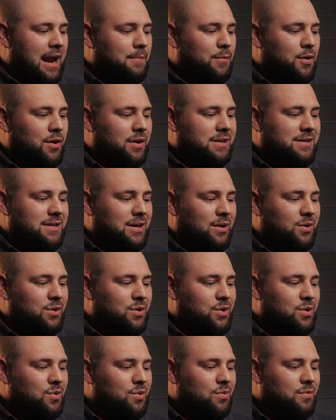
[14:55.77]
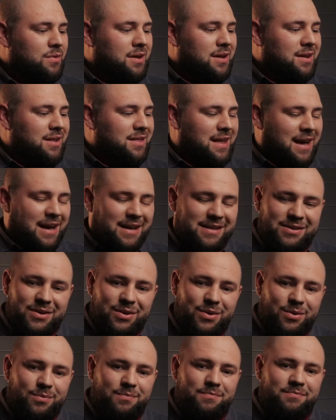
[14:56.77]
I'm gonna tell you that, you
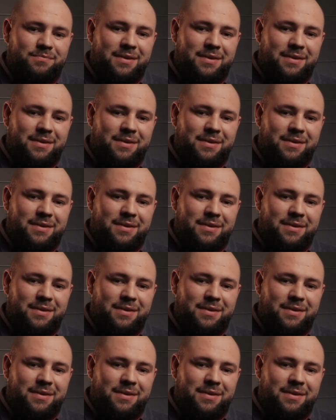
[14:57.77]
know,